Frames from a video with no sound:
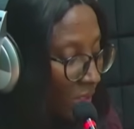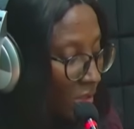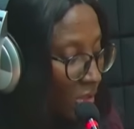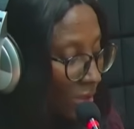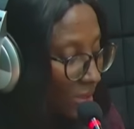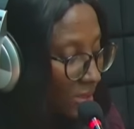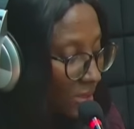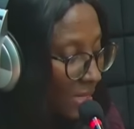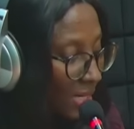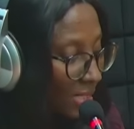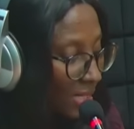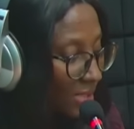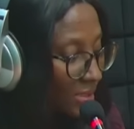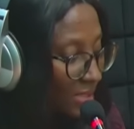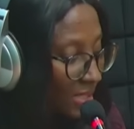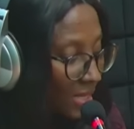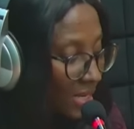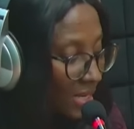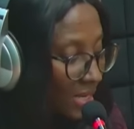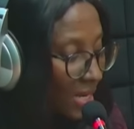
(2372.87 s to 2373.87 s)
You understand? They
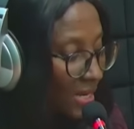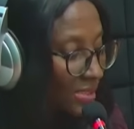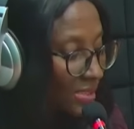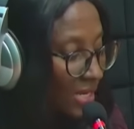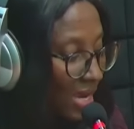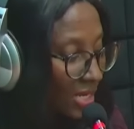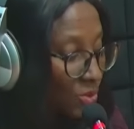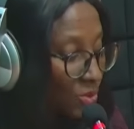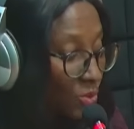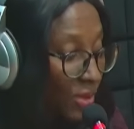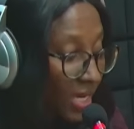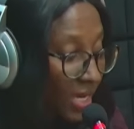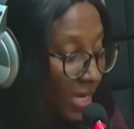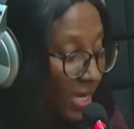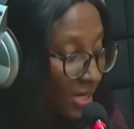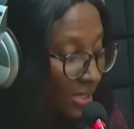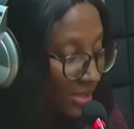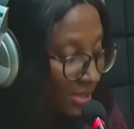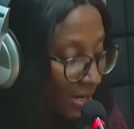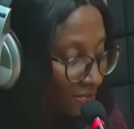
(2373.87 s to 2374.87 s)
say, yes, as we can
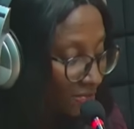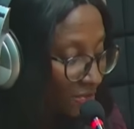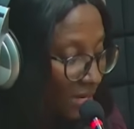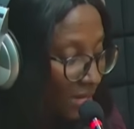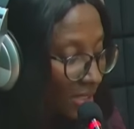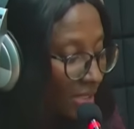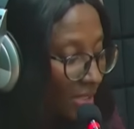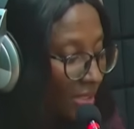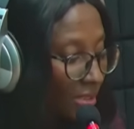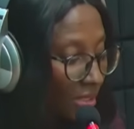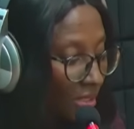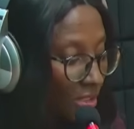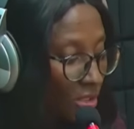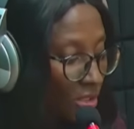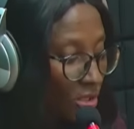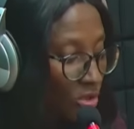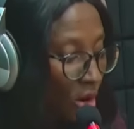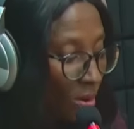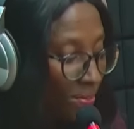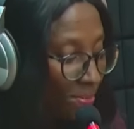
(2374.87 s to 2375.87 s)
intervene,
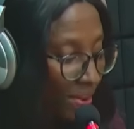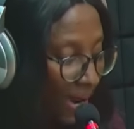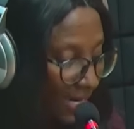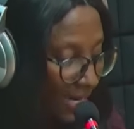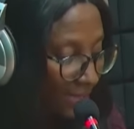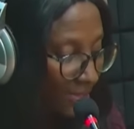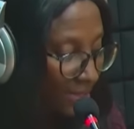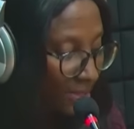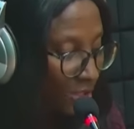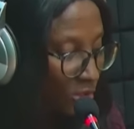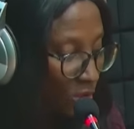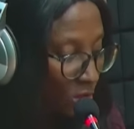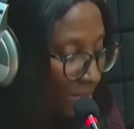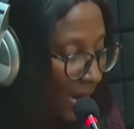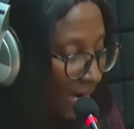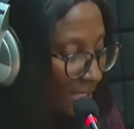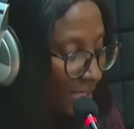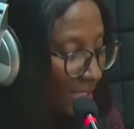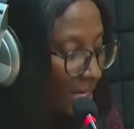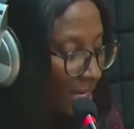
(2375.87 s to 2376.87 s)
it's not
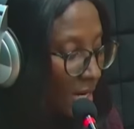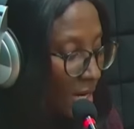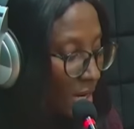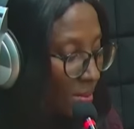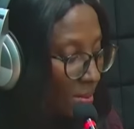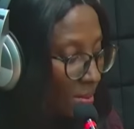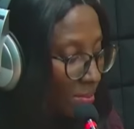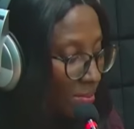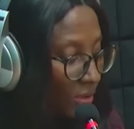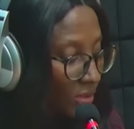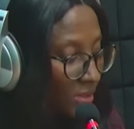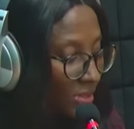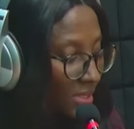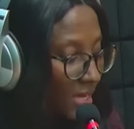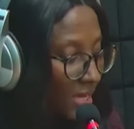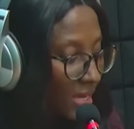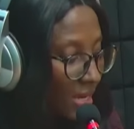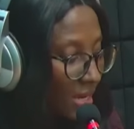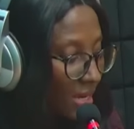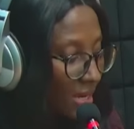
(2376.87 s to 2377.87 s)
bad. But
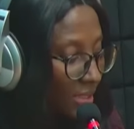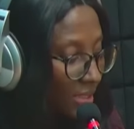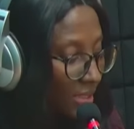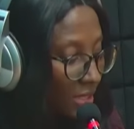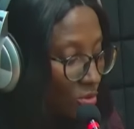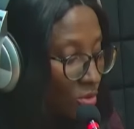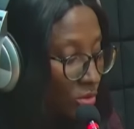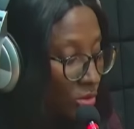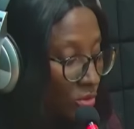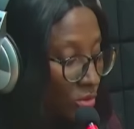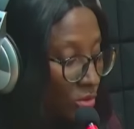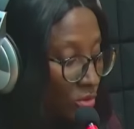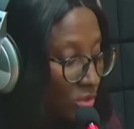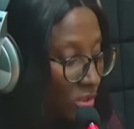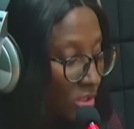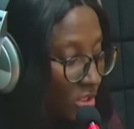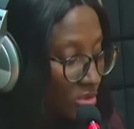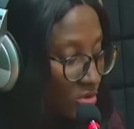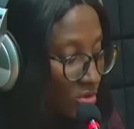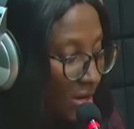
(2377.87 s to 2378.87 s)
say they will
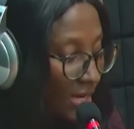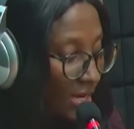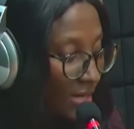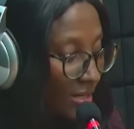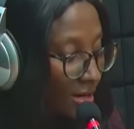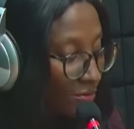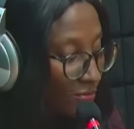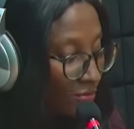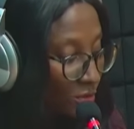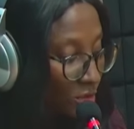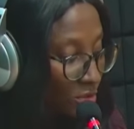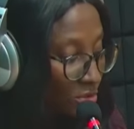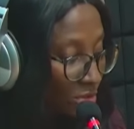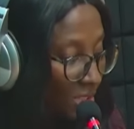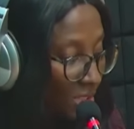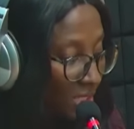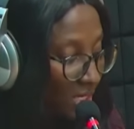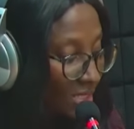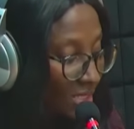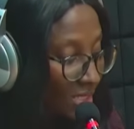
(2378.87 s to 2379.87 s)
continue this strike now for
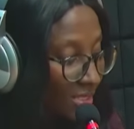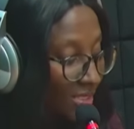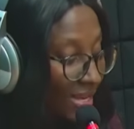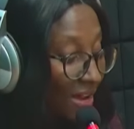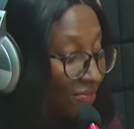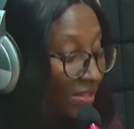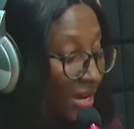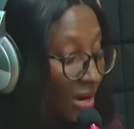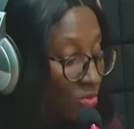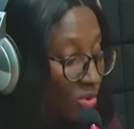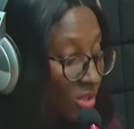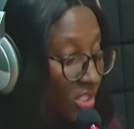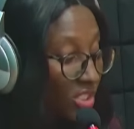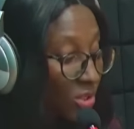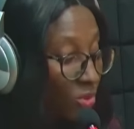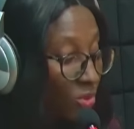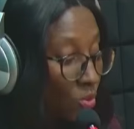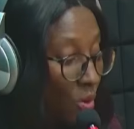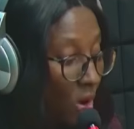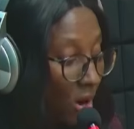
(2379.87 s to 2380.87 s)
3 days, after
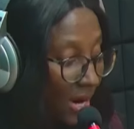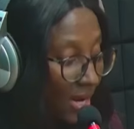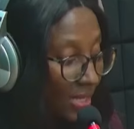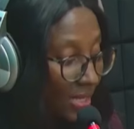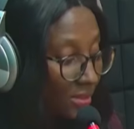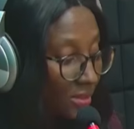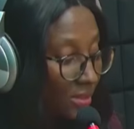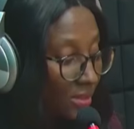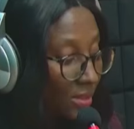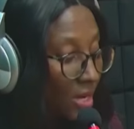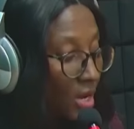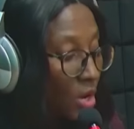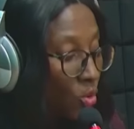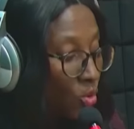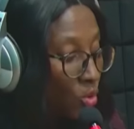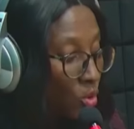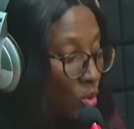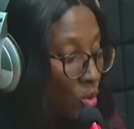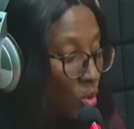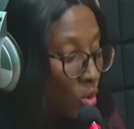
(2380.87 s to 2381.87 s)
which the workers
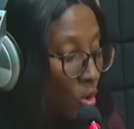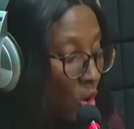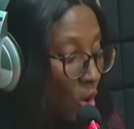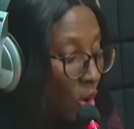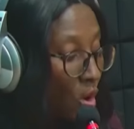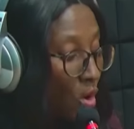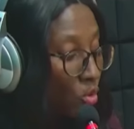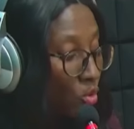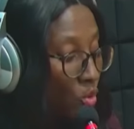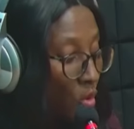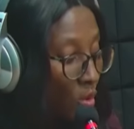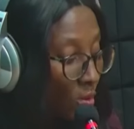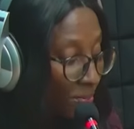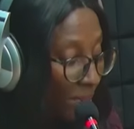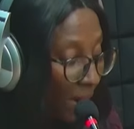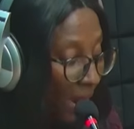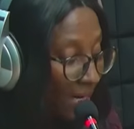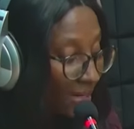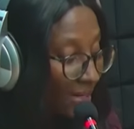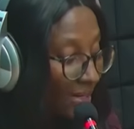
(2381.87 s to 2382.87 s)
go
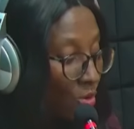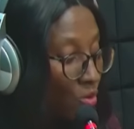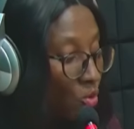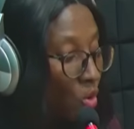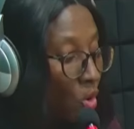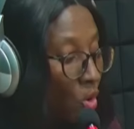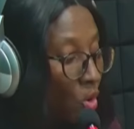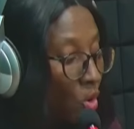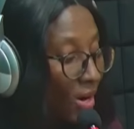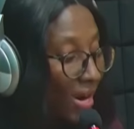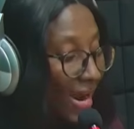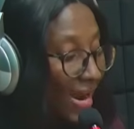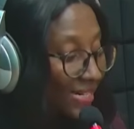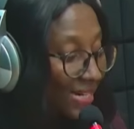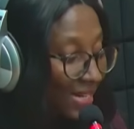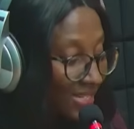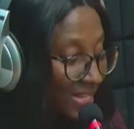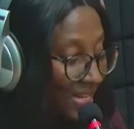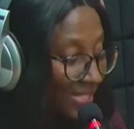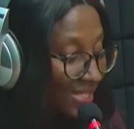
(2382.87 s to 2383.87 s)
back now, go gather
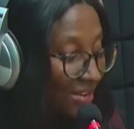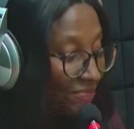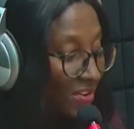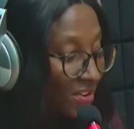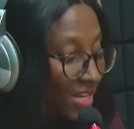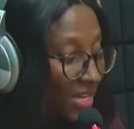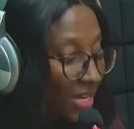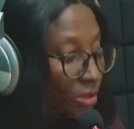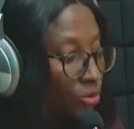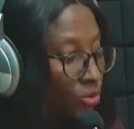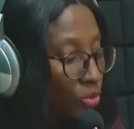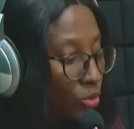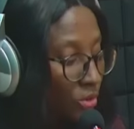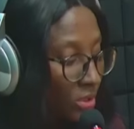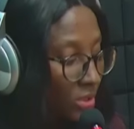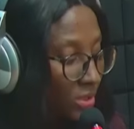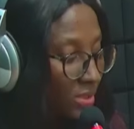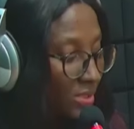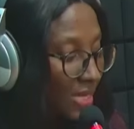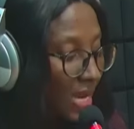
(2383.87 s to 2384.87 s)
themselves again to
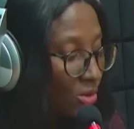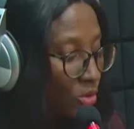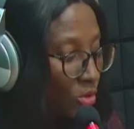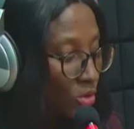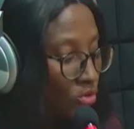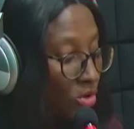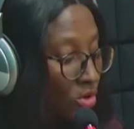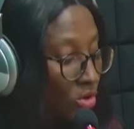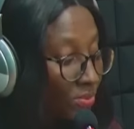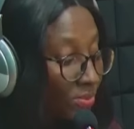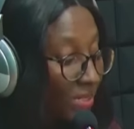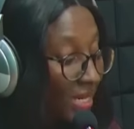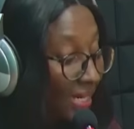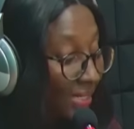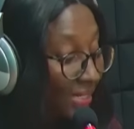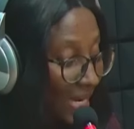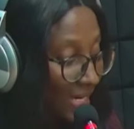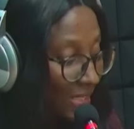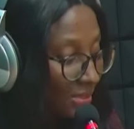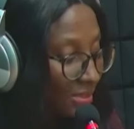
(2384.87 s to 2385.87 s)
decide on top their
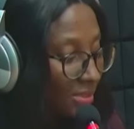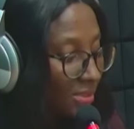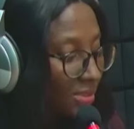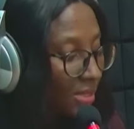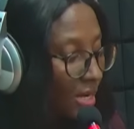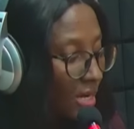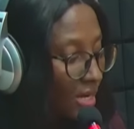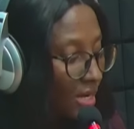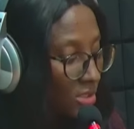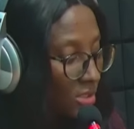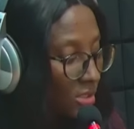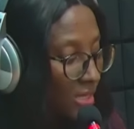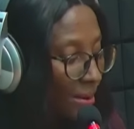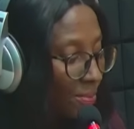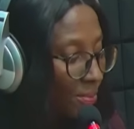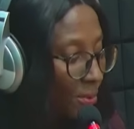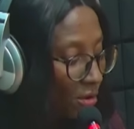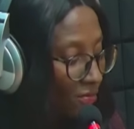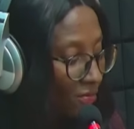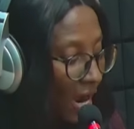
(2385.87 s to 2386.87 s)
next
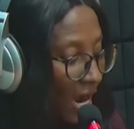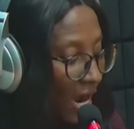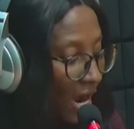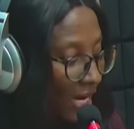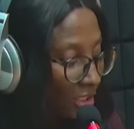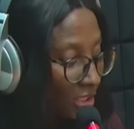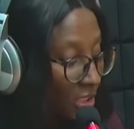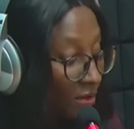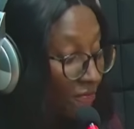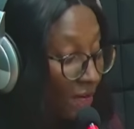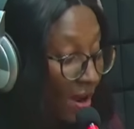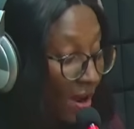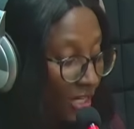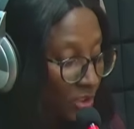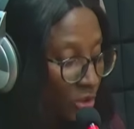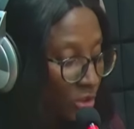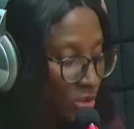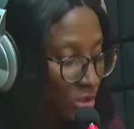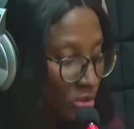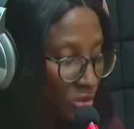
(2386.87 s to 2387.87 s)
step of if
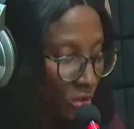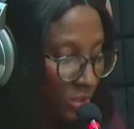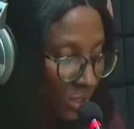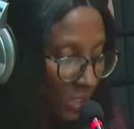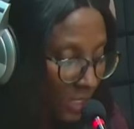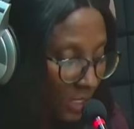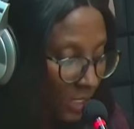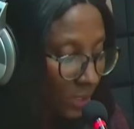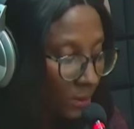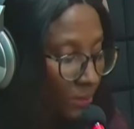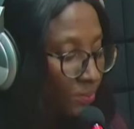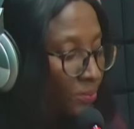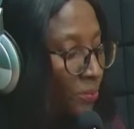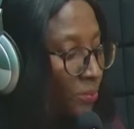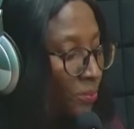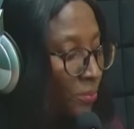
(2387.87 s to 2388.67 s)
action is not taken.